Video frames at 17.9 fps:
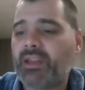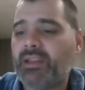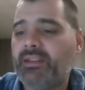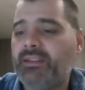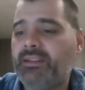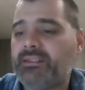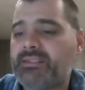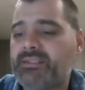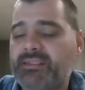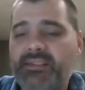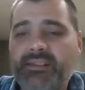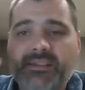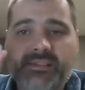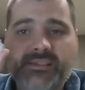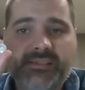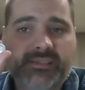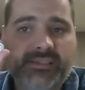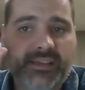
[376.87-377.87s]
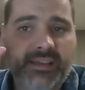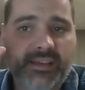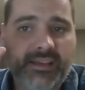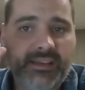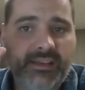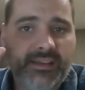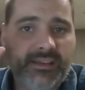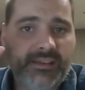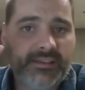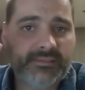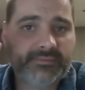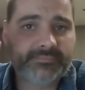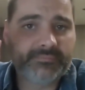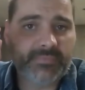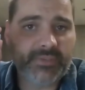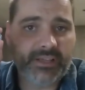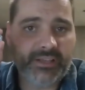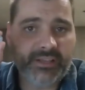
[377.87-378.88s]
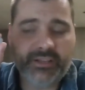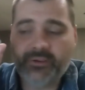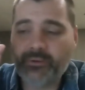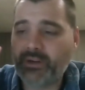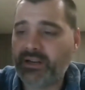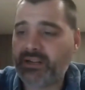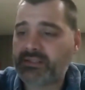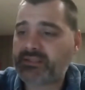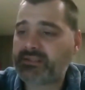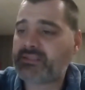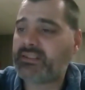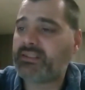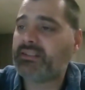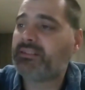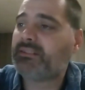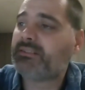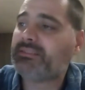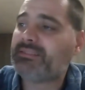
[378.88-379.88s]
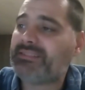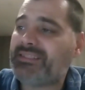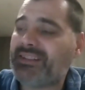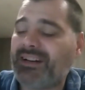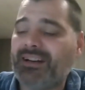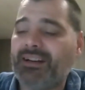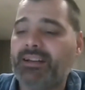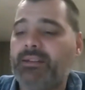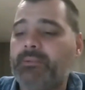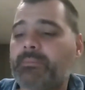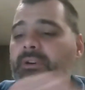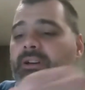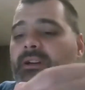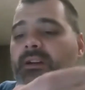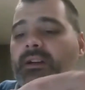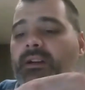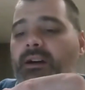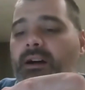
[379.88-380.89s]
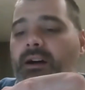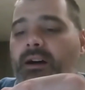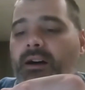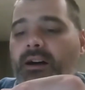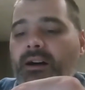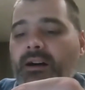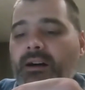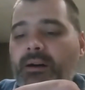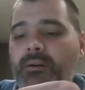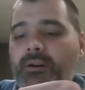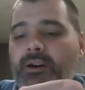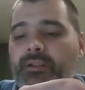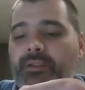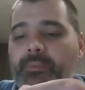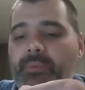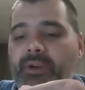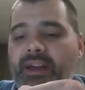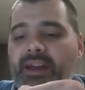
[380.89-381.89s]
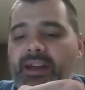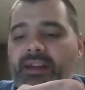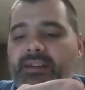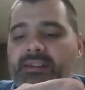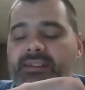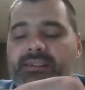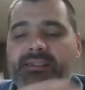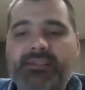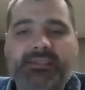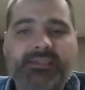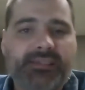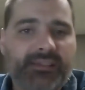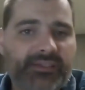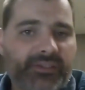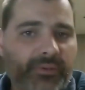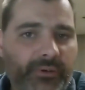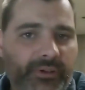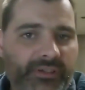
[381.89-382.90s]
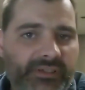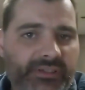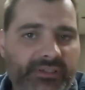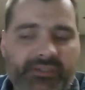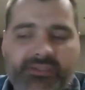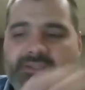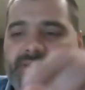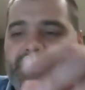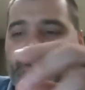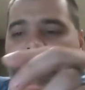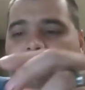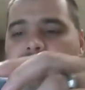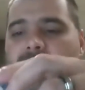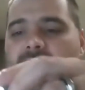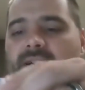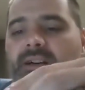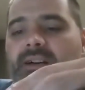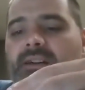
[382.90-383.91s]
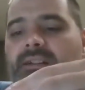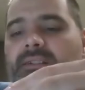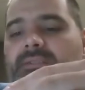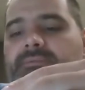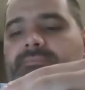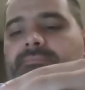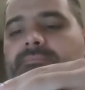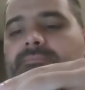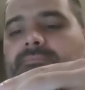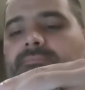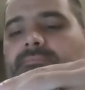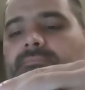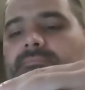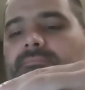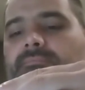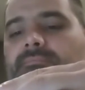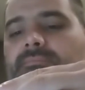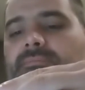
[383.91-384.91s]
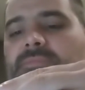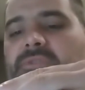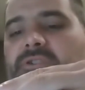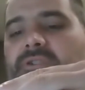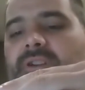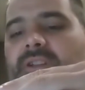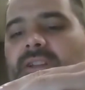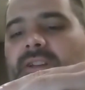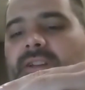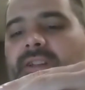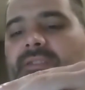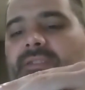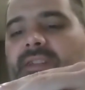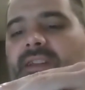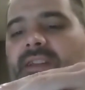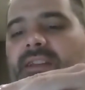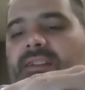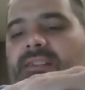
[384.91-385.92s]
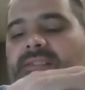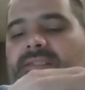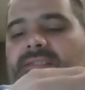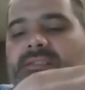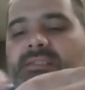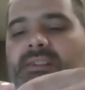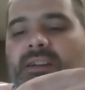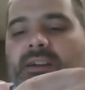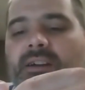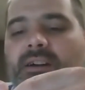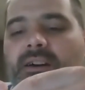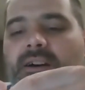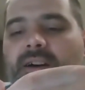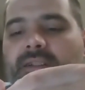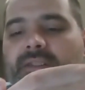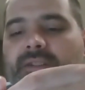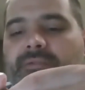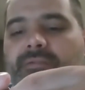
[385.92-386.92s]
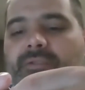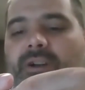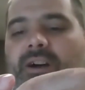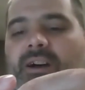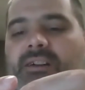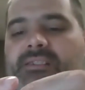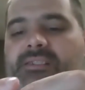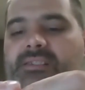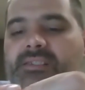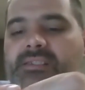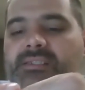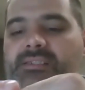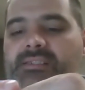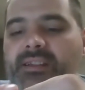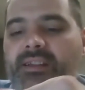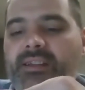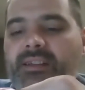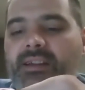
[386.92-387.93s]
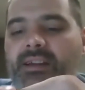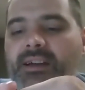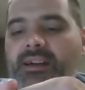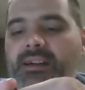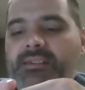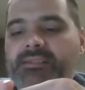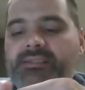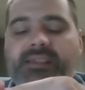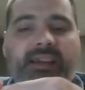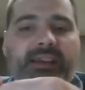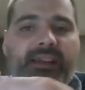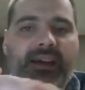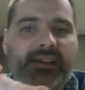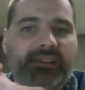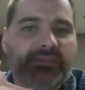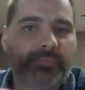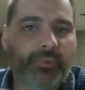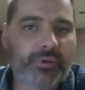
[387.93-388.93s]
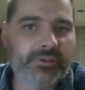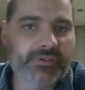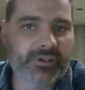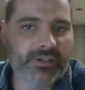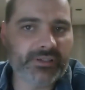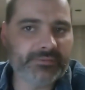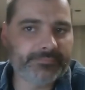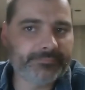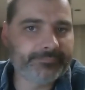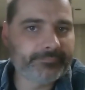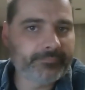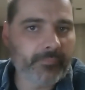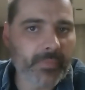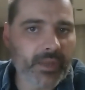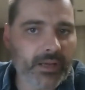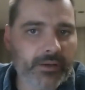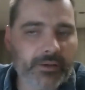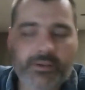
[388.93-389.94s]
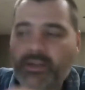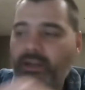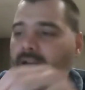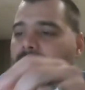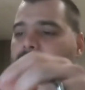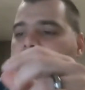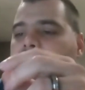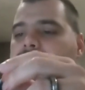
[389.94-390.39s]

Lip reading: It is a U.S. dime. On the back is a torch and some tree-looking things. On the front is a dead guy's portrait. Okay?